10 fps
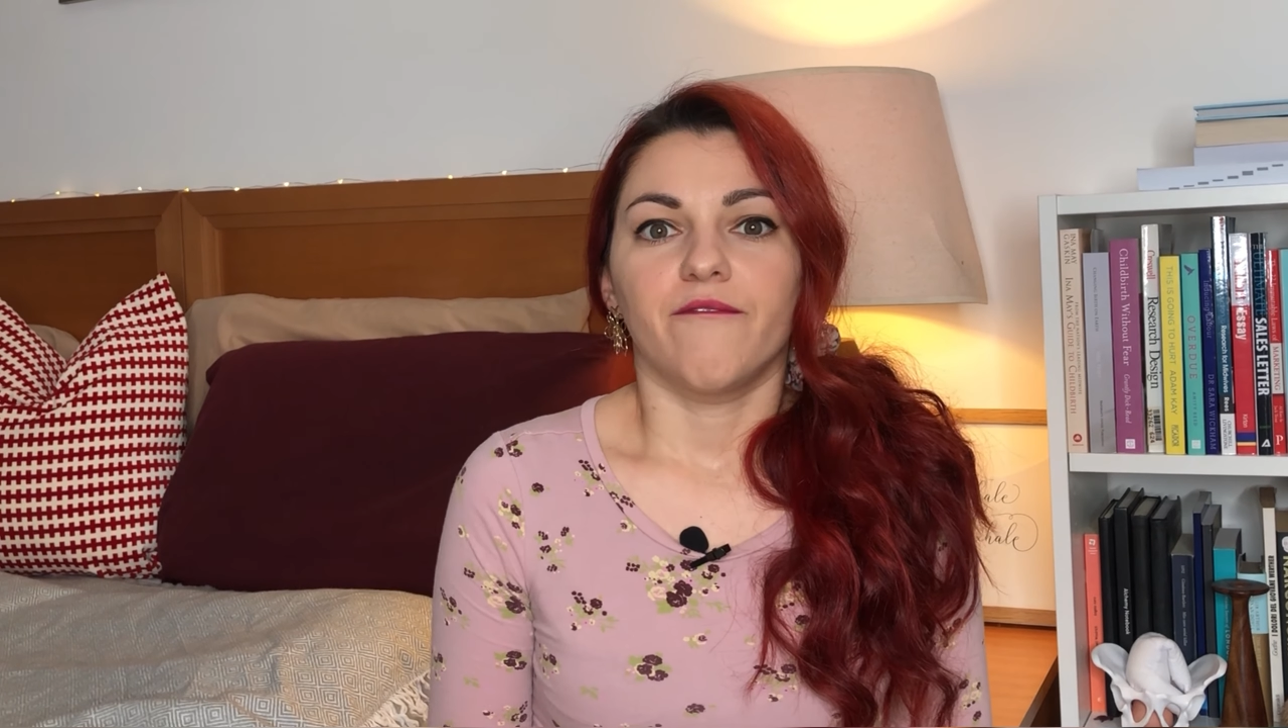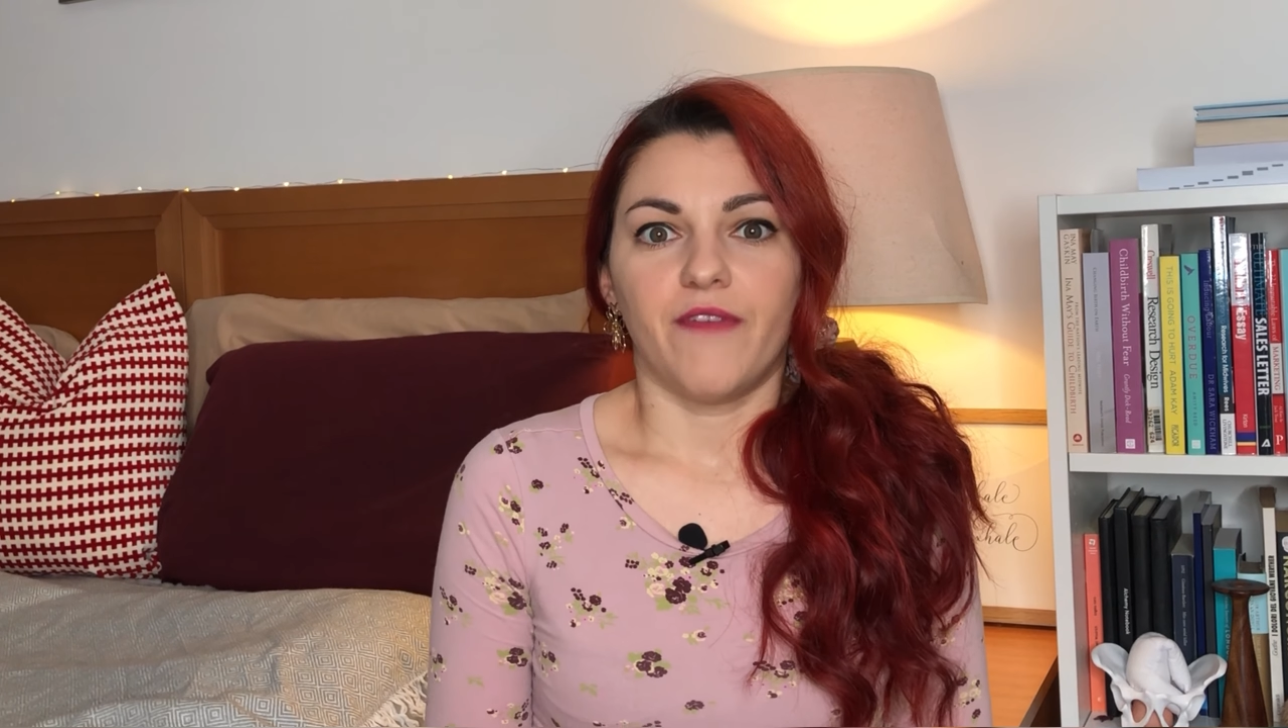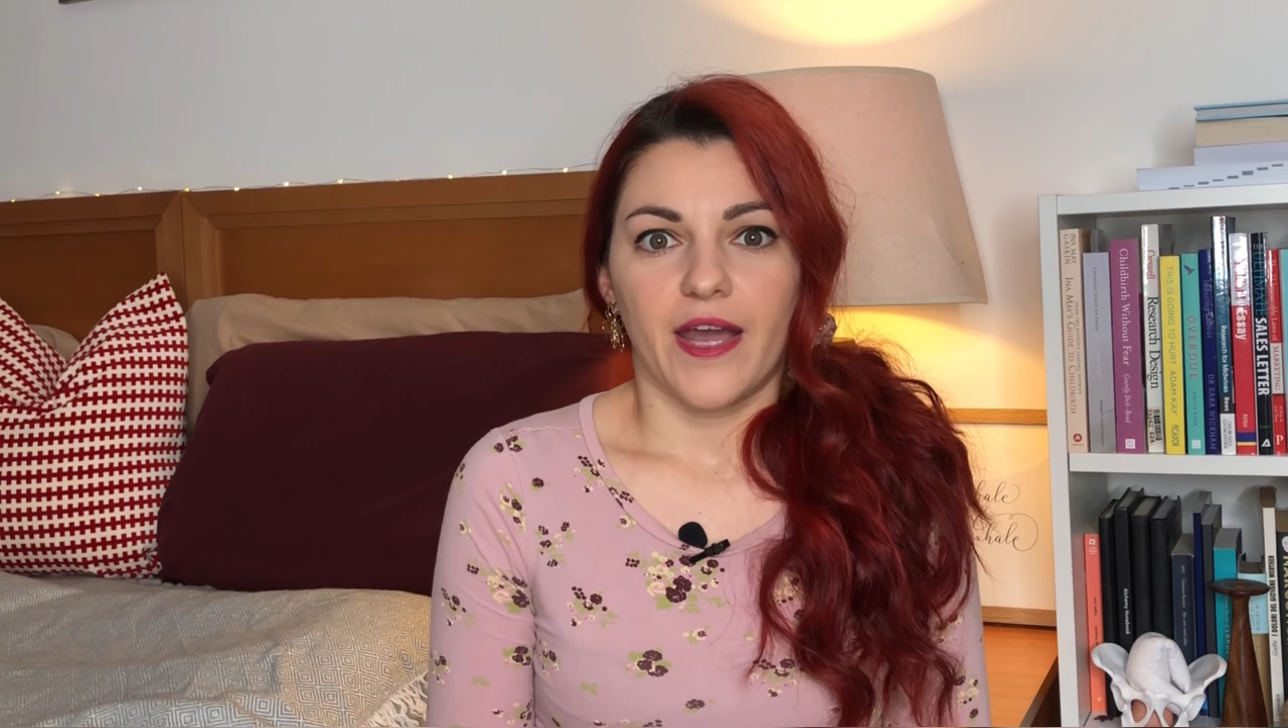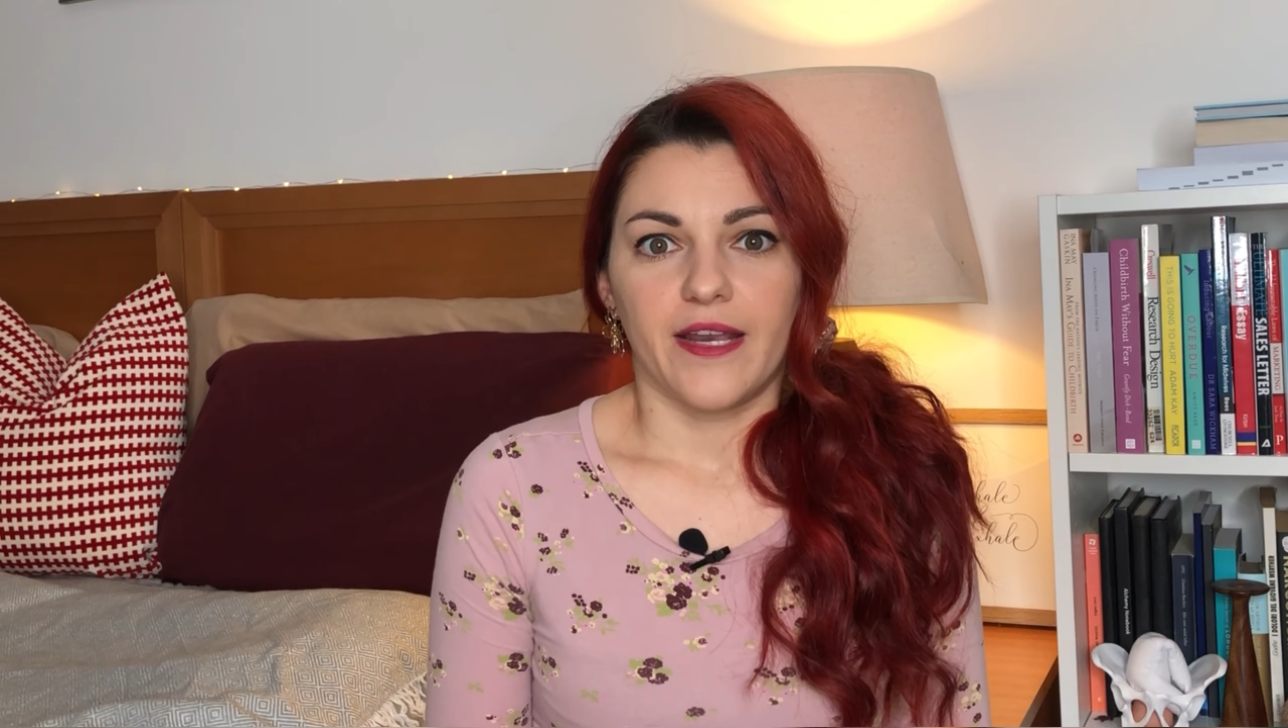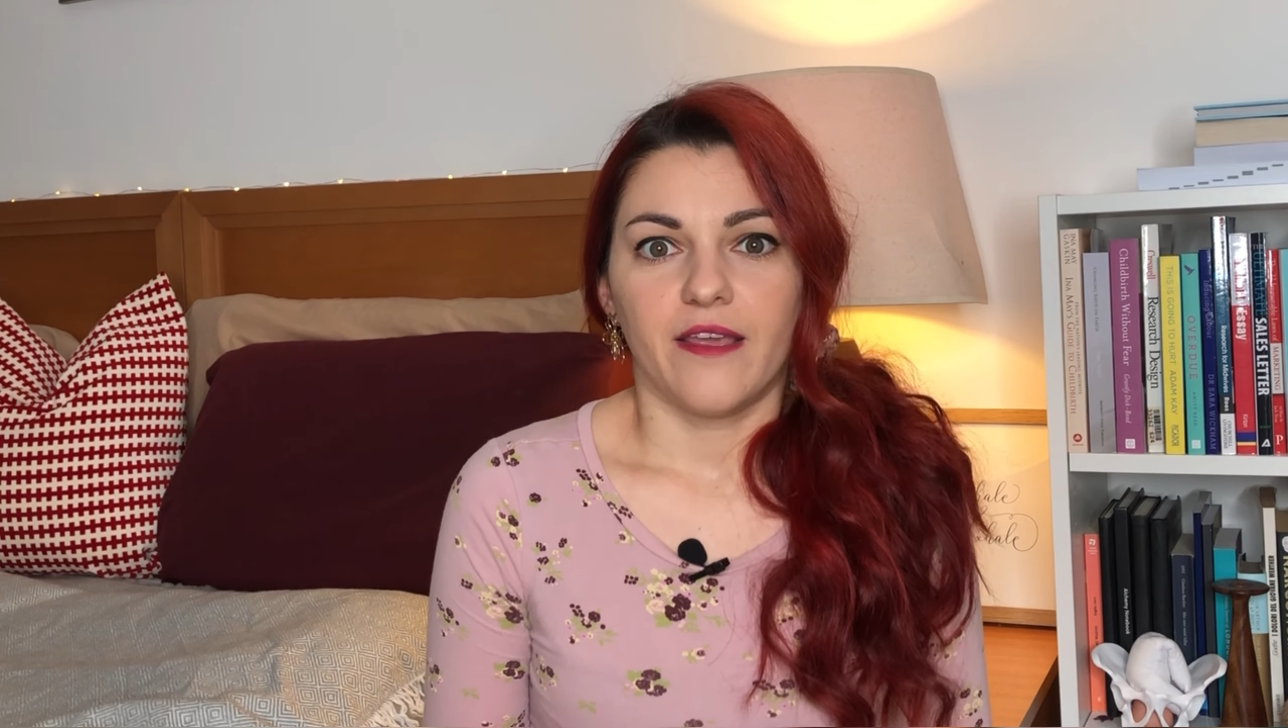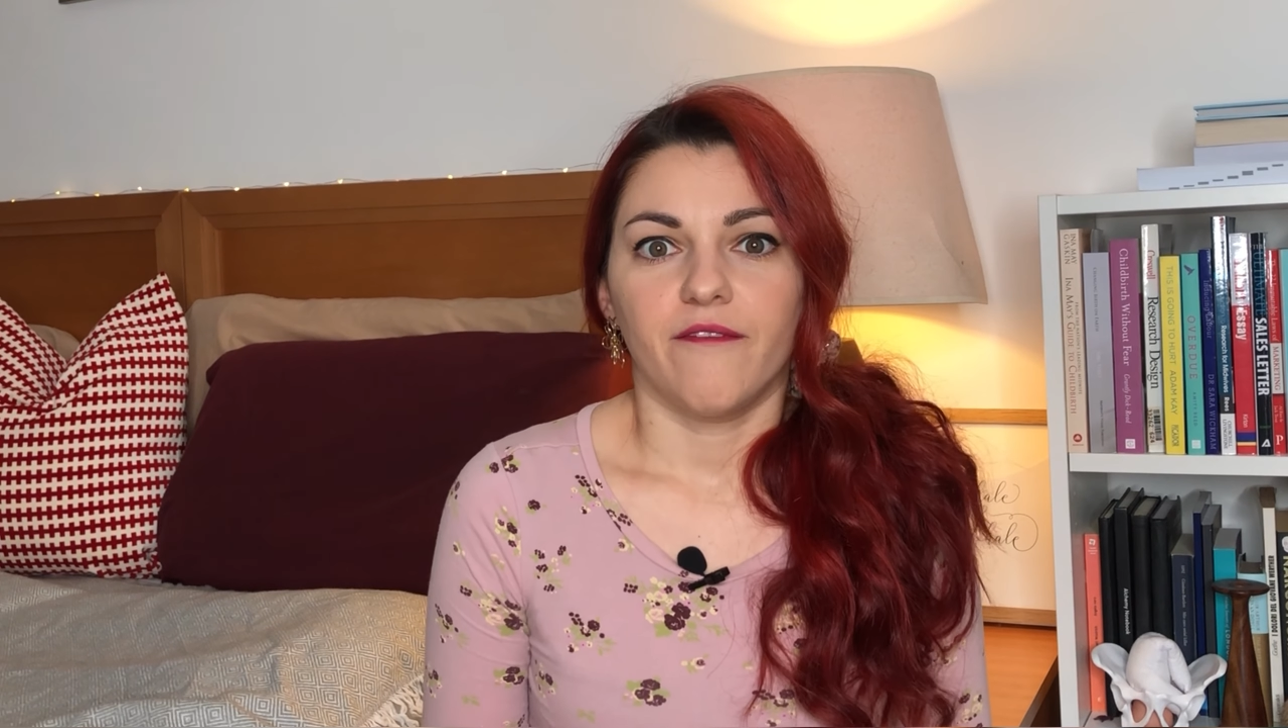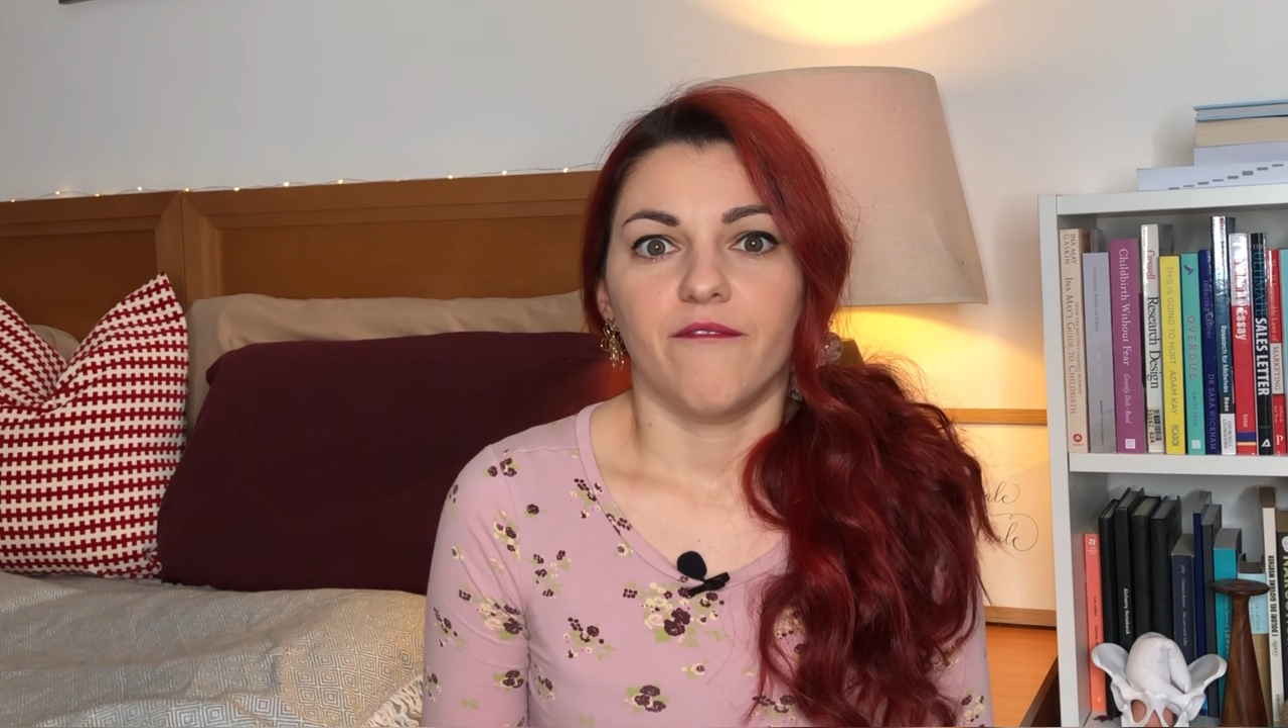very,